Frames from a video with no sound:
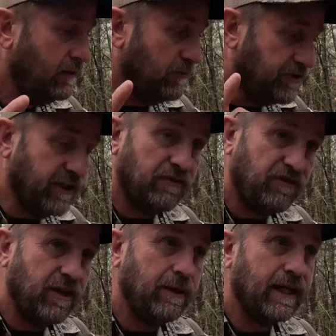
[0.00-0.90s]
But
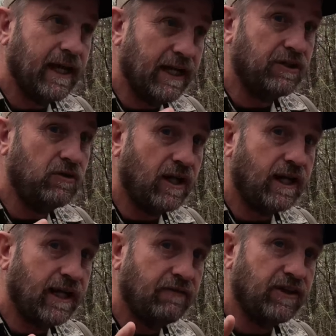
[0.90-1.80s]
self-filming, I do
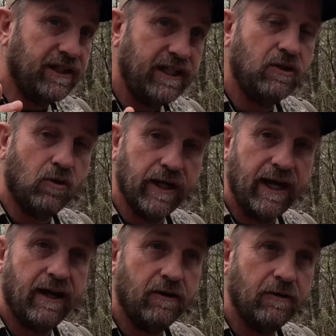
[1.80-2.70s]
like having a decoy
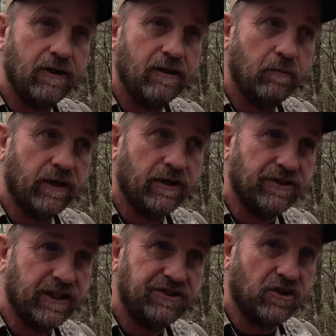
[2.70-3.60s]
out
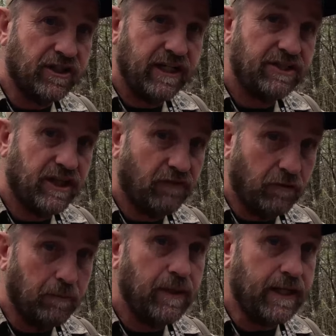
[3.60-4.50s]
because it gets their attention off
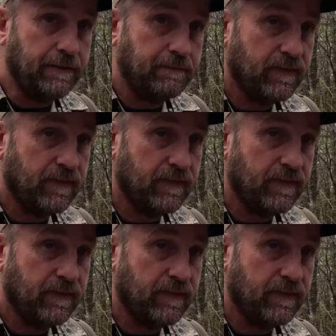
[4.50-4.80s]
of me.